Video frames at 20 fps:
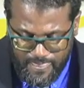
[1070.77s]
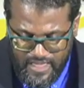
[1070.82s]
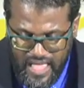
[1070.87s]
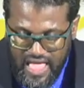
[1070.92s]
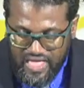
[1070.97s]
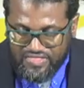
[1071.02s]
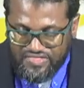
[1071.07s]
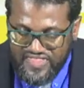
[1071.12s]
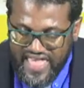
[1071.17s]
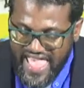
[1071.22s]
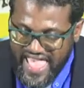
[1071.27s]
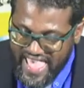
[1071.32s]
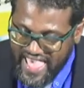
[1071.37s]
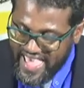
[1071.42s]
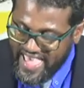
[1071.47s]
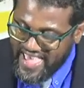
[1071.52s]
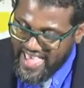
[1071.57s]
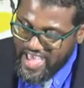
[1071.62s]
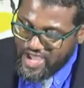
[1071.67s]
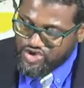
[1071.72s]

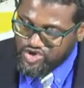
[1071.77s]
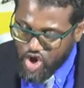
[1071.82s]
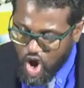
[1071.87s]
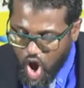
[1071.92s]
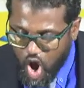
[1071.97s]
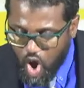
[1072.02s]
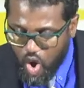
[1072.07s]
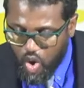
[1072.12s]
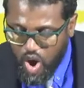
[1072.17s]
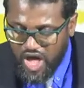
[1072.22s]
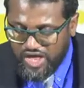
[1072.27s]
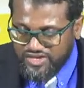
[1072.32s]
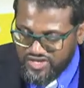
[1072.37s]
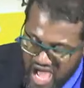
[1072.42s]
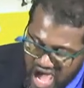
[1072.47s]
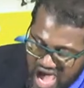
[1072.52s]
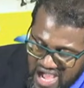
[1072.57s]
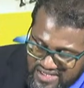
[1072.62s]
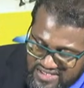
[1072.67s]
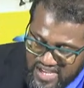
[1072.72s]
They know
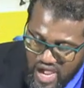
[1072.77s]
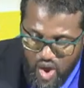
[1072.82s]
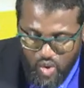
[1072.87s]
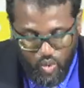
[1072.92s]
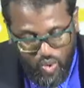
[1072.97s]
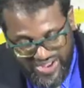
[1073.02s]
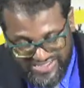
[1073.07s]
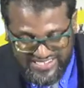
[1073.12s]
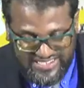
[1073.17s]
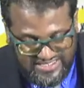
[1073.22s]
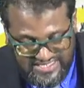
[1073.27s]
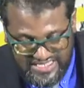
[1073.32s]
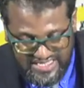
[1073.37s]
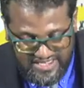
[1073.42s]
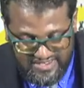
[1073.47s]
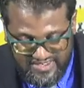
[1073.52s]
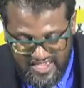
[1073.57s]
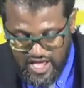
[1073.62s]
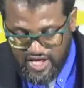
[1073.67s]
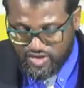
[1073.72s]
not what it
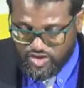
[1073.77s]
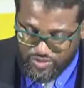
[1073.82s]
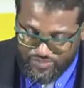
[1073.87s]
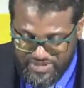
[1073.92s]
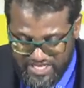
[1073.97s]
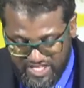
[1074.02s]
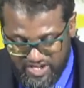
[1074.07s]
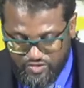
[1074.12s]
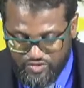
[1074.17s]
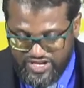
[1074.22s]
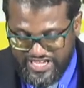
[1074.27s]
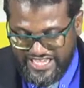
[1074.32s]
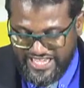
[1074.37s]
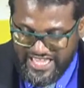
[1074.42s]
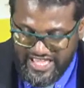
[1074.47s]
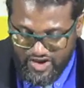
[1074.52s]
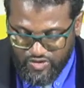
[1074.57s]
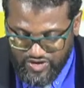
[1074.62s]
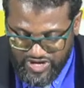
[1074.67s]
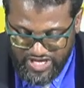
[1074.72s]
is to be, re,
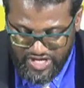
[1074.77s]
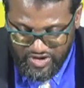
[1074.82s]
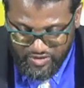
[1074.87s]
re,